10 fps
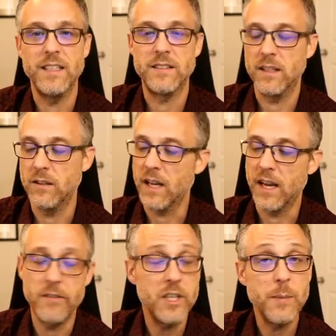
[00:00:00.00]
It's like, look, I
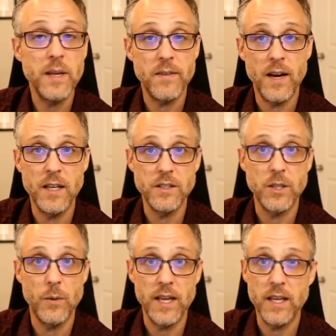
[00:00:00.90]
have this many files,
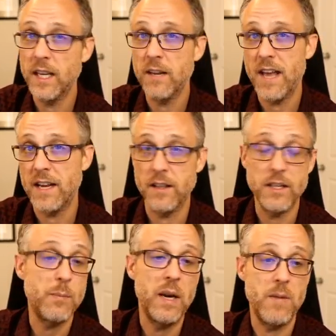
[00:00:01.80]
so I can give that to
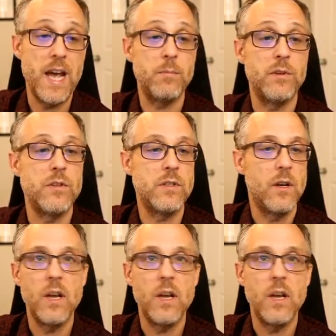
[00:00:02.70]
this many mappers,